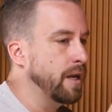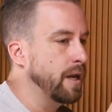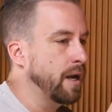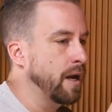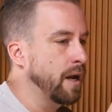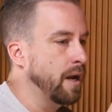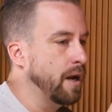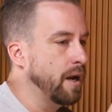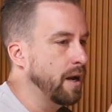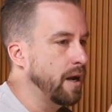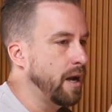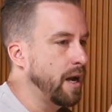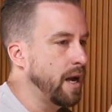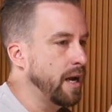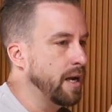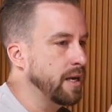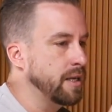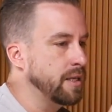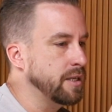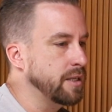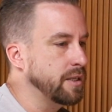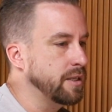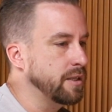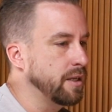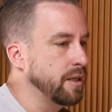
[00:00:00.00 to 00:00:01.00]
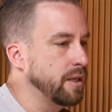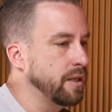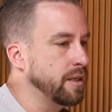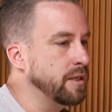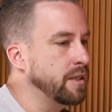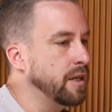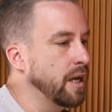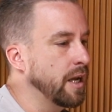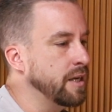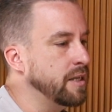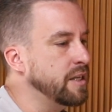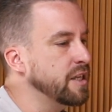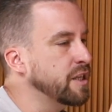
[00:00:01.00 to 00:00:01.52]
has
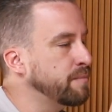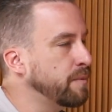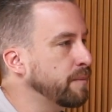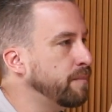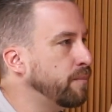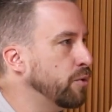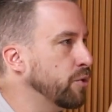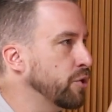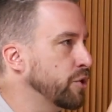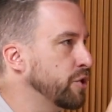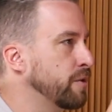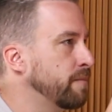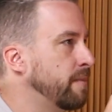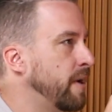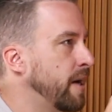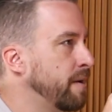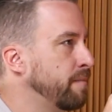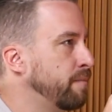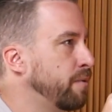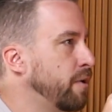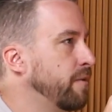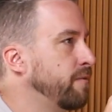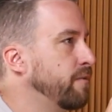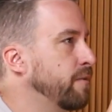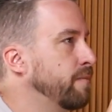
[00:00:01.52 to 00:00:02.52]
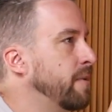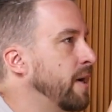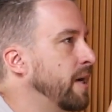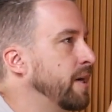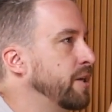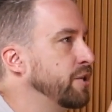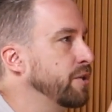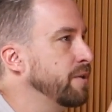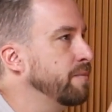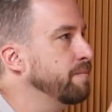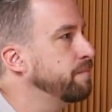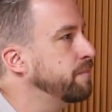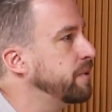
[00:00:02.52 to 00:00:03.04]
a disproportionate amount of profit
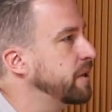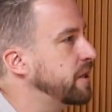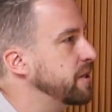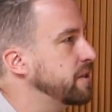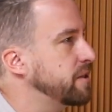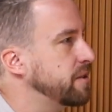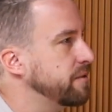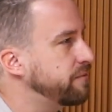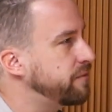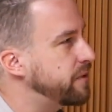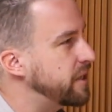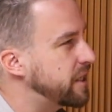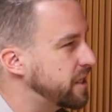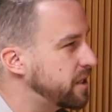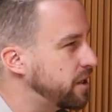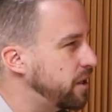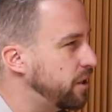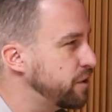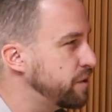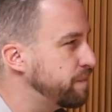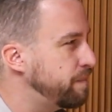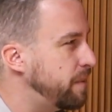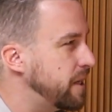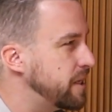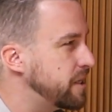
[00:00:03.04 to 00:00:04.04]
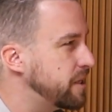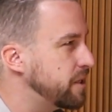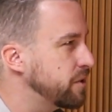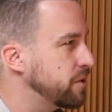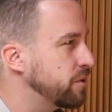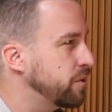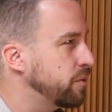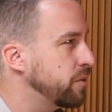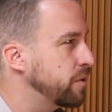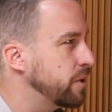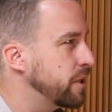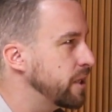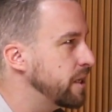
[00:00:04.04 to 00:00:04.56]
margin because the fixed cost base is
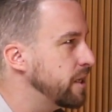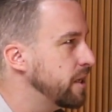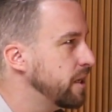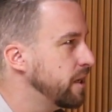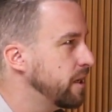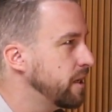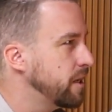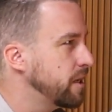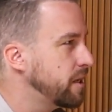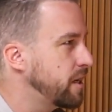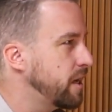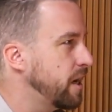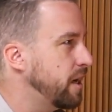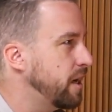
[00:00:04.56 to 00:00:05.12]
already covered.